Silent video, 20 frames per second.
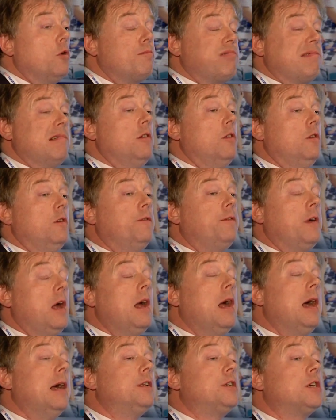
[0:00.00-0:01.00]
to approved
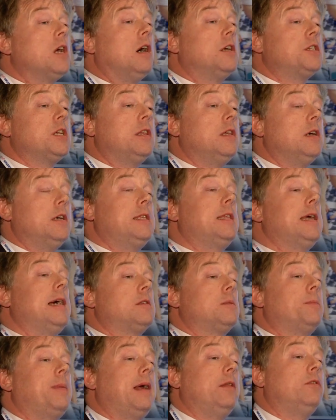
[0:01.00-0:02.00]
and charging
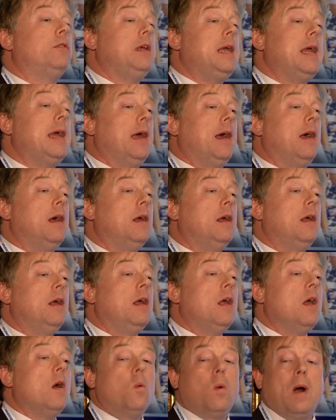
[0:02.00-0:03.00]
£30,000 a year.
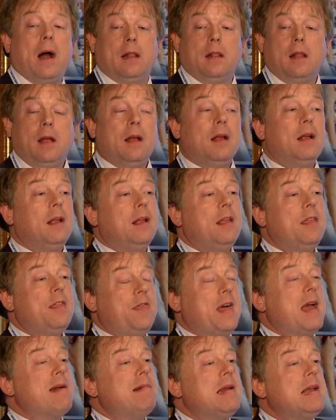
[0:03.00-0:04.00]
Well,
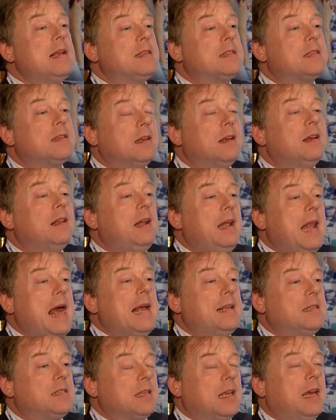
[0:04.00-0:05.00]
there is
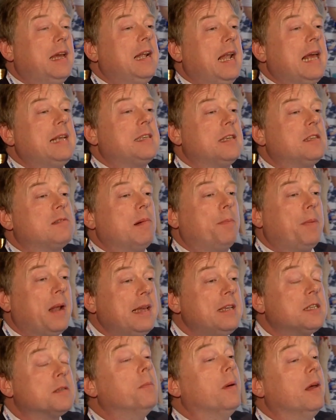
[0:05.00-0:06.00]
Les and Les's
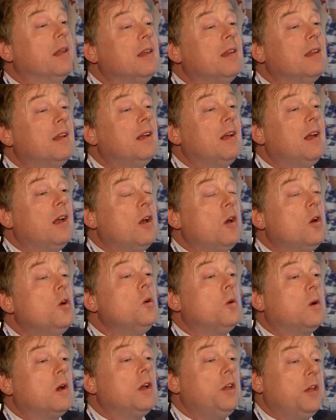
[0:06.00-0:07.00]
replacement,
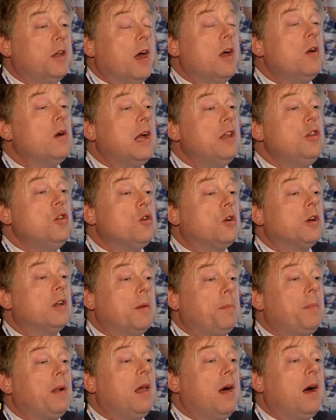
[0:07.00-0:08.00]
who, you know, and you
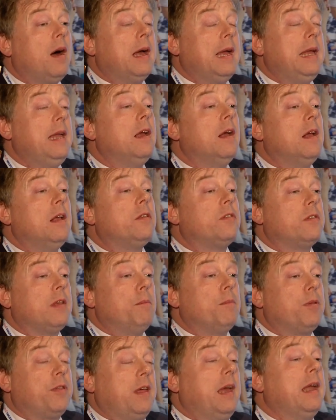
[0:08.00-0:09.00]
could apply
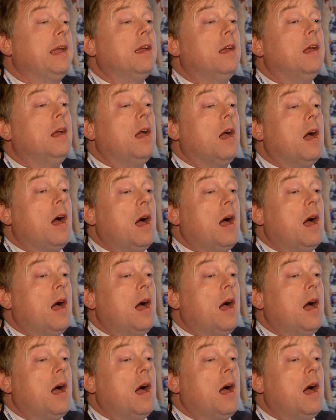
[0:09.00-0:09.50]
something,